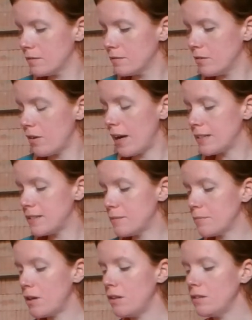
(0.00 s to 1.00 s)
or add some
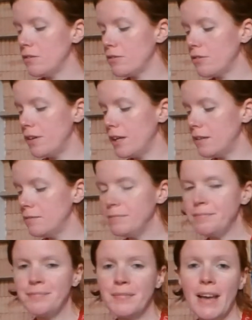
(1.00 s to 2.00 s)
colour, not create,
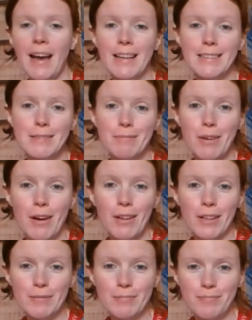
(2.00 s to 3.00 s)
add some colour,